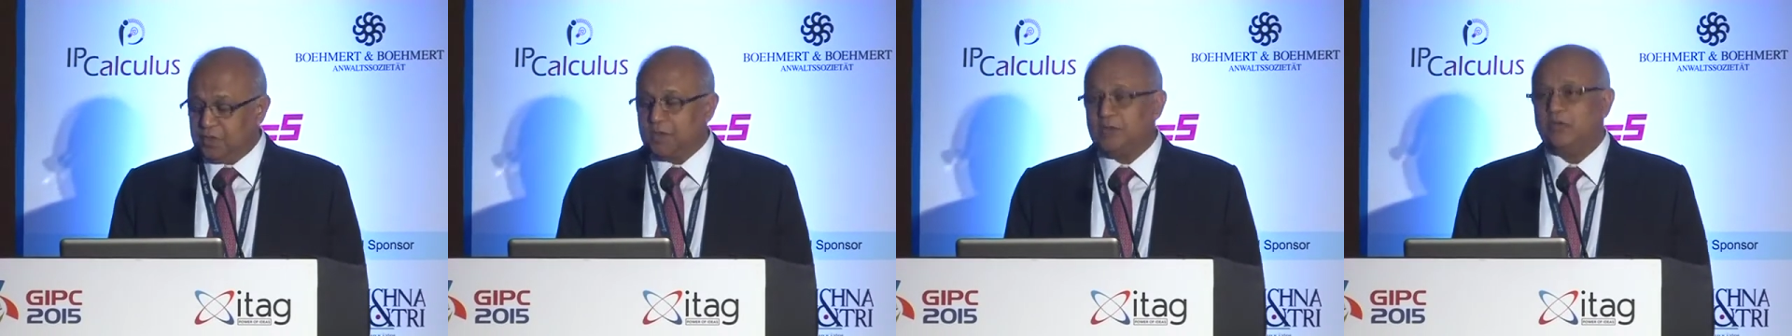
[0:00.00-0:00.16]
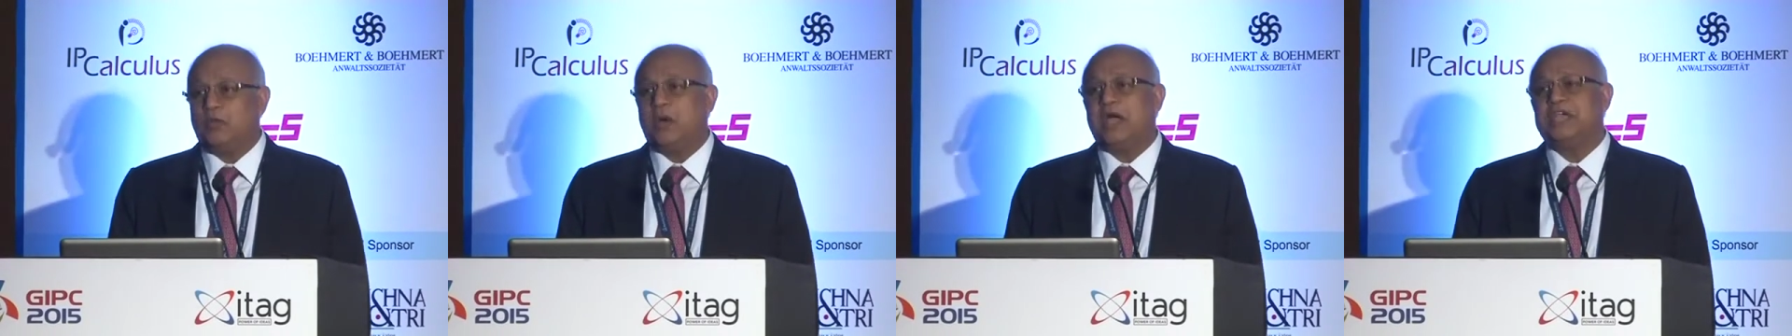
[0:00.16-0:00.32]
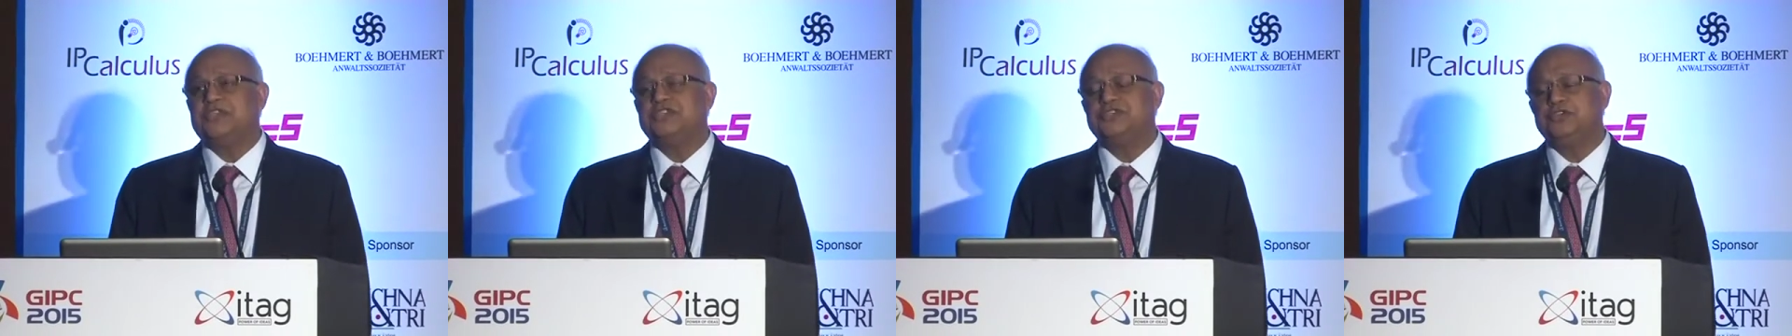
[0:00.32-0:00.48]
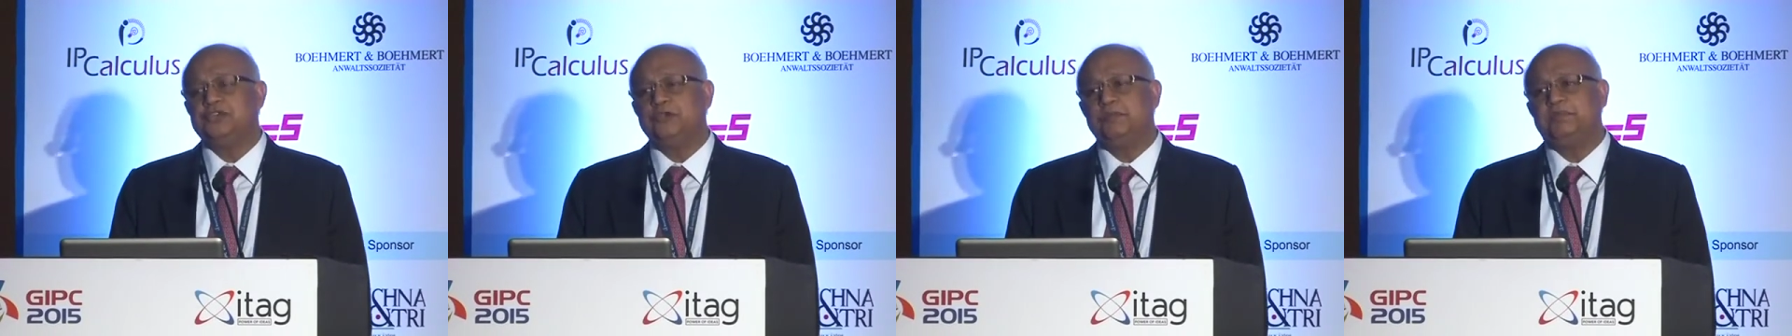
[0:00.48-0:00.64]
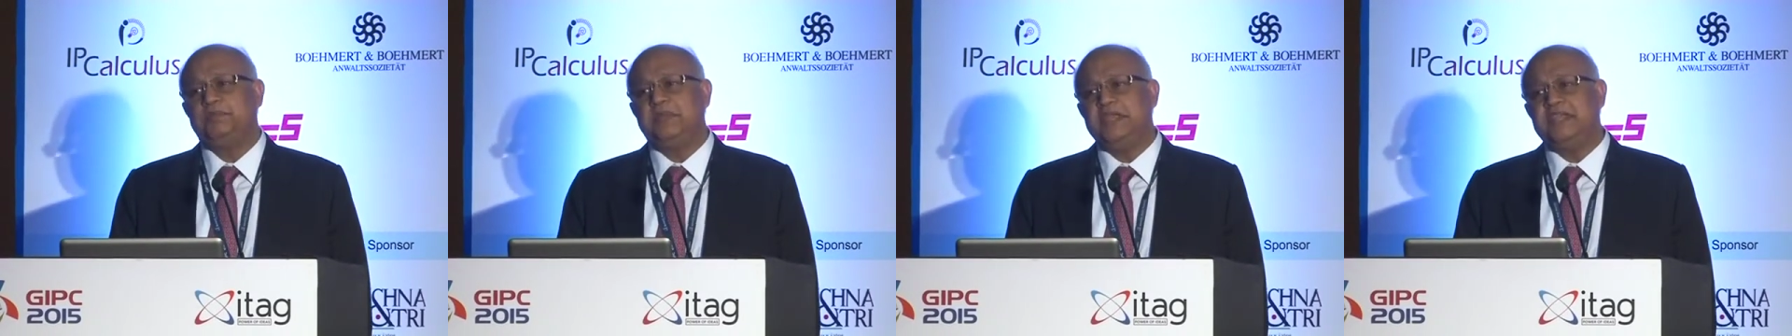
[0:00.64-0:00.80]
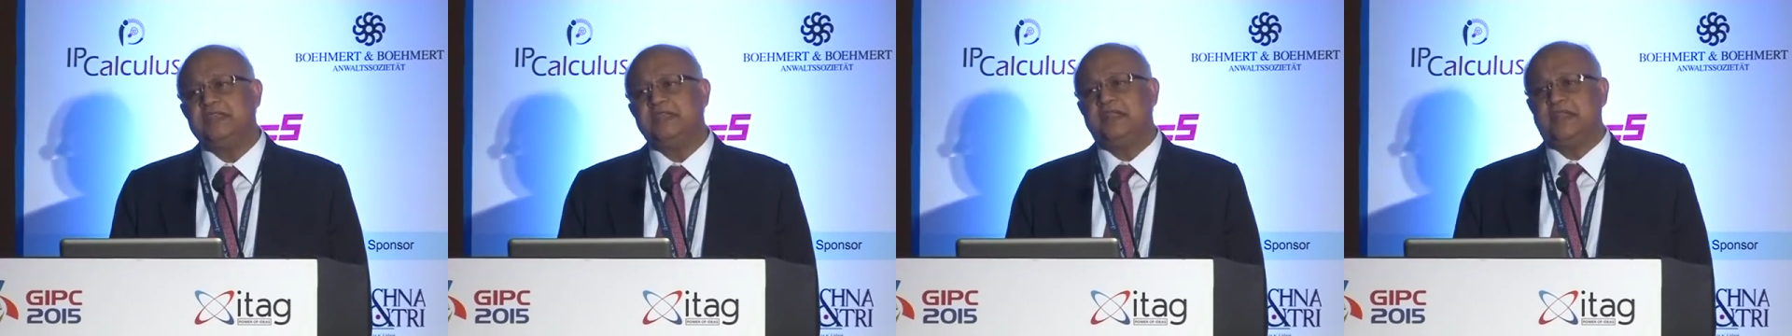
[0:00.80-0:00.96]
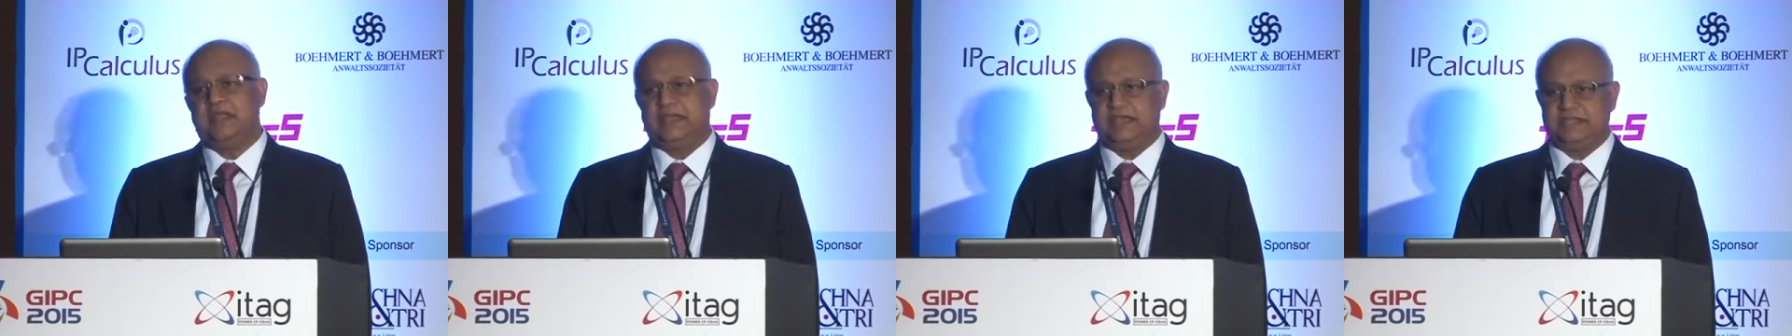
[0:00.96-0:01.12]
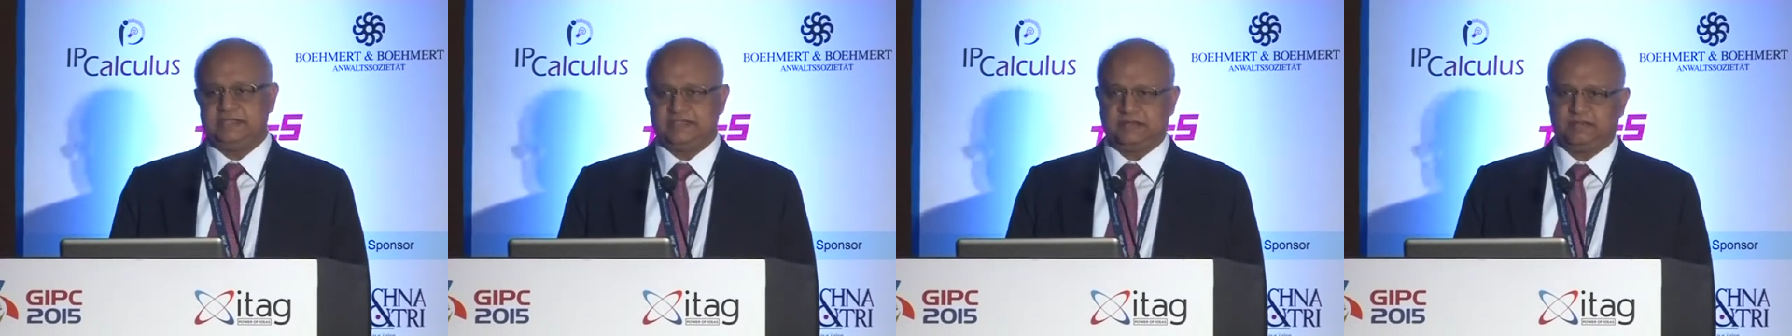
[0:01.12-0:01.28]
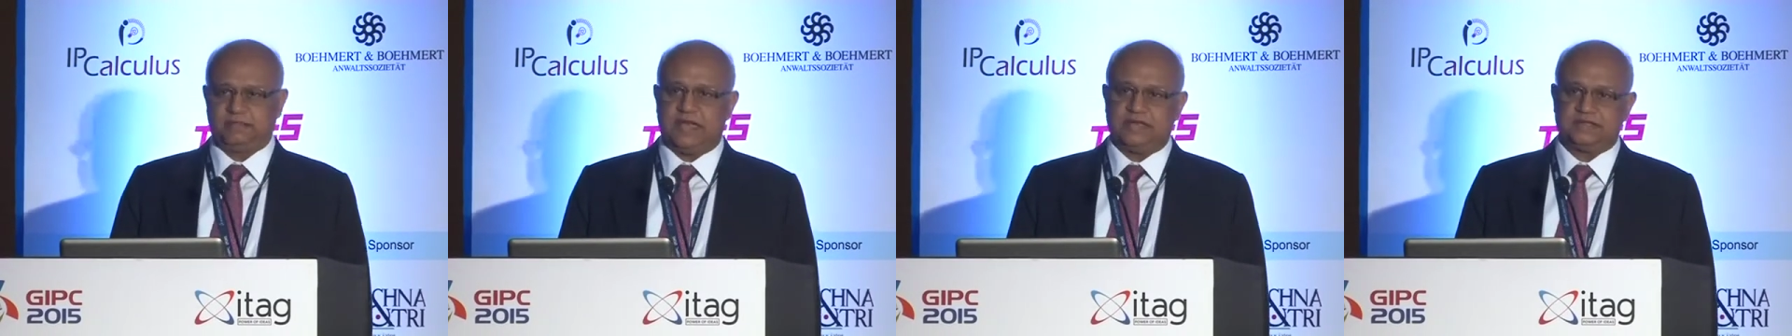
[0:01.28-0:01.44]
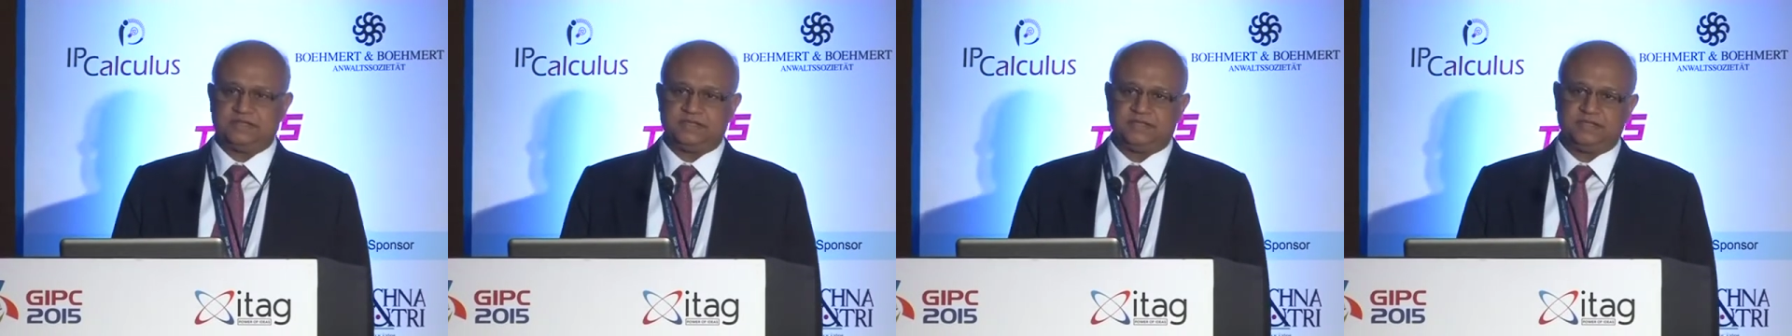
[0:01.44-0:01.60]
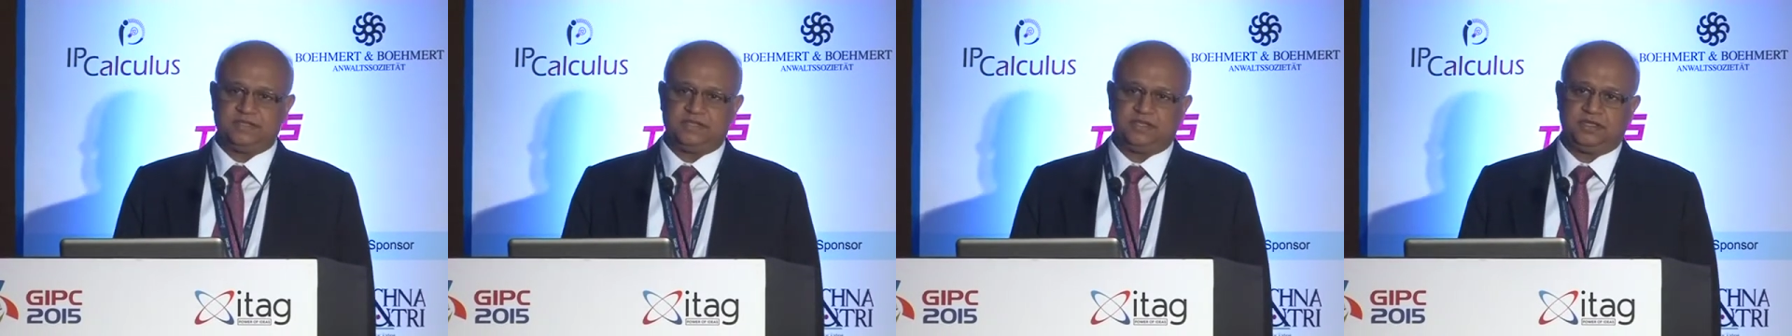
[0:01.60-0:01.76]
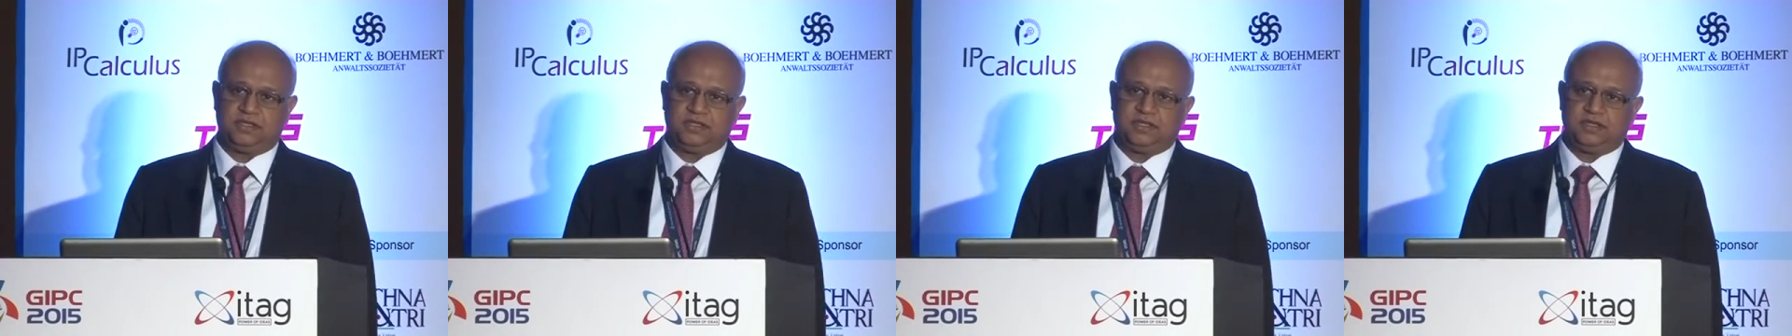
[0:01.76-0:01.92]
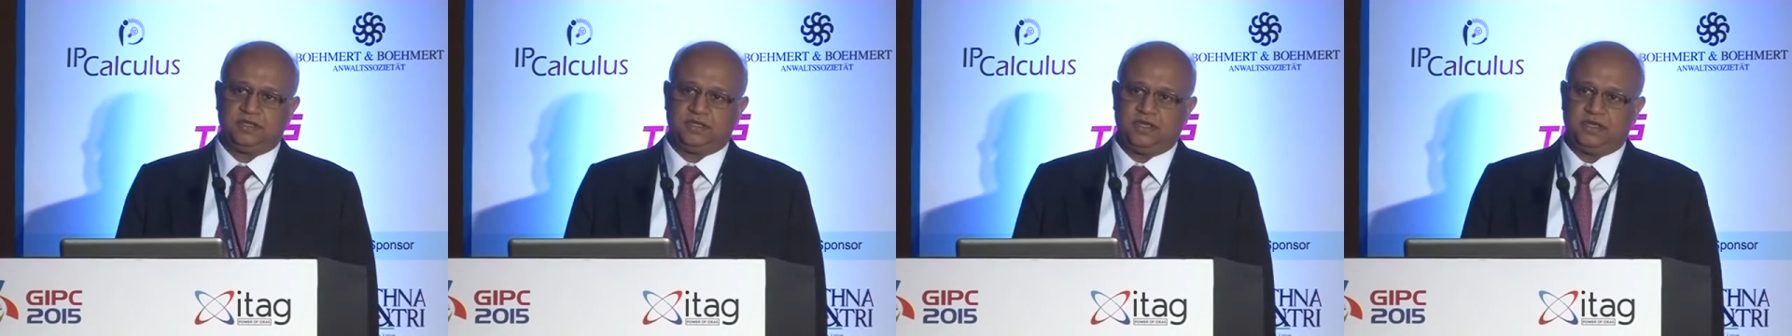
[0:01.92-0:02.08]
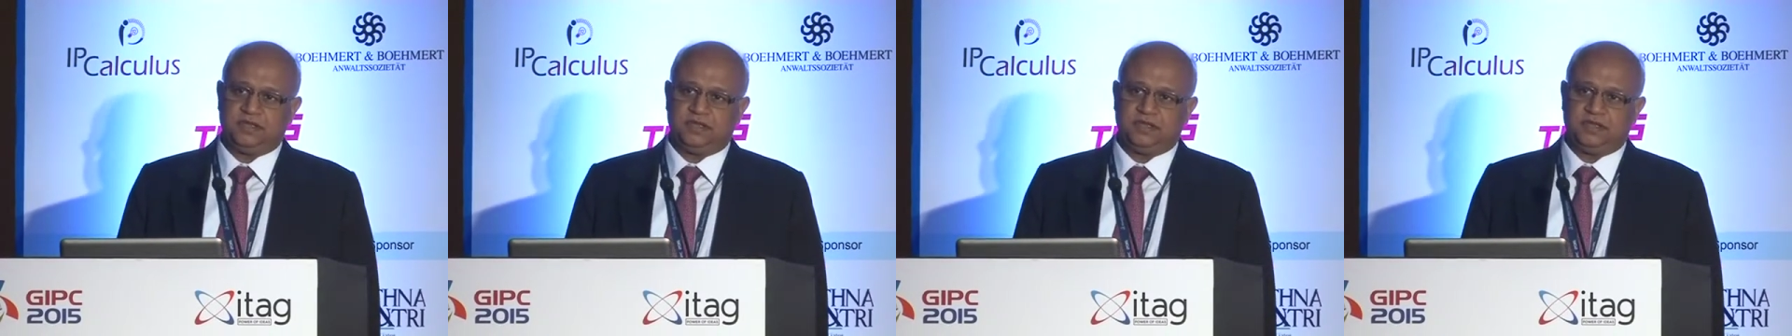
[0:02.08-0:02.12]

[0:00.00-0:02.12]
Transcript: why should you penalize a patentee